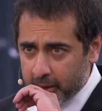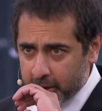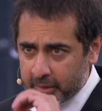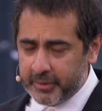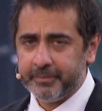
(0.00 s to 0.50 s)

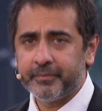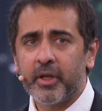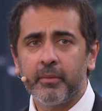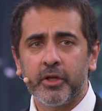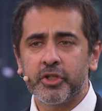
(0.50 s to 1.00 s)

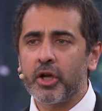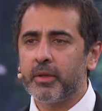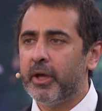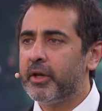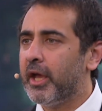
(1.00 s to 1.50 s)
I'm gonna talk
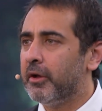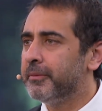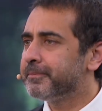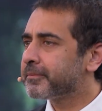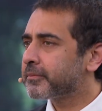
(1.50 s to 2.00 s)
about
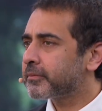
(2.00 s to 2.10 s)
how